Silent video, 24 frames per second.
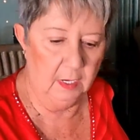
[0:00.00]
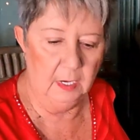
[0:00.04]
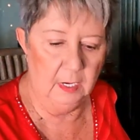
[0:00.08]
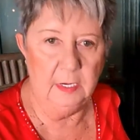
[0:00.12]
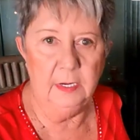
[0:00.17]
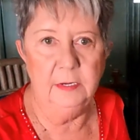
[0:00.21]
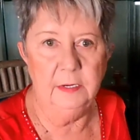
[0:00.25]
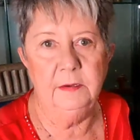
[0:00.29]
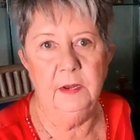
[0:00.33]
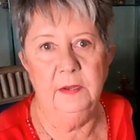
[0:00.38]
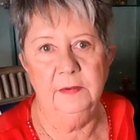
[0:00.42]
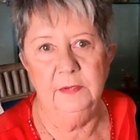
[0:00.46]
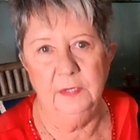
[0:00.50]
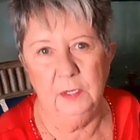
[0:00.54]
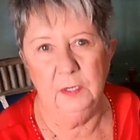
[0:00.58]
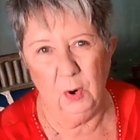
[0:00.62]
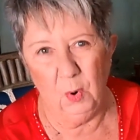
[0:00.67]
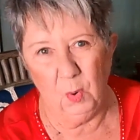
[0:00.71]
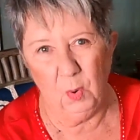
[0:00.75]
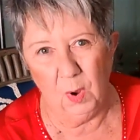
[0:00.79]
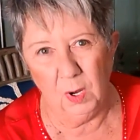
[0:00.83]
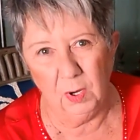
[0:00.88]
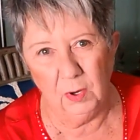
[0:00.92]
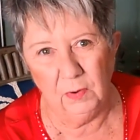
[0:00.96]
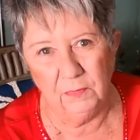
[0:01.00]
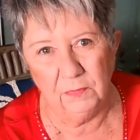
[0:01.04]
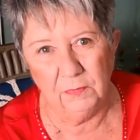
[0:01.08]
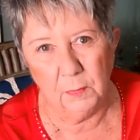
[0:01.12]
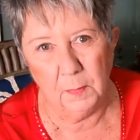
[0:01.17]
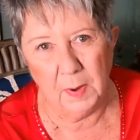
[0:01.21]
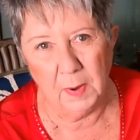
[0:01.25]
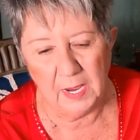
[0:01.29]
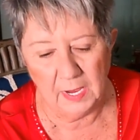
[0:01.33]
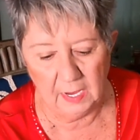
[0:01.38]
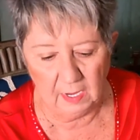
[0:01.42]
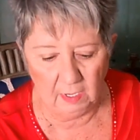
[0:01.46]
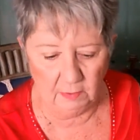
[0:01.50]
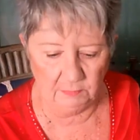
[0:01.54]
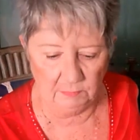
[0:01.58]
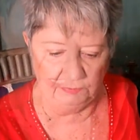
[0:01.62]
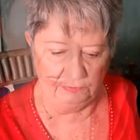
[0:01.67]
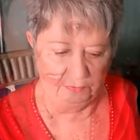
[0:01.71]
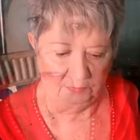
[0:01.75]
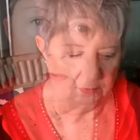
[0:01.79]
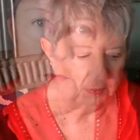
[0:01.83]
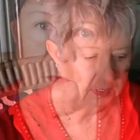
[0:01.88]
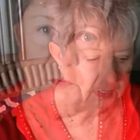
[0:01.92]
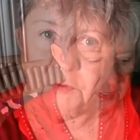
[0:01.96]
and it doesn't go all over my house.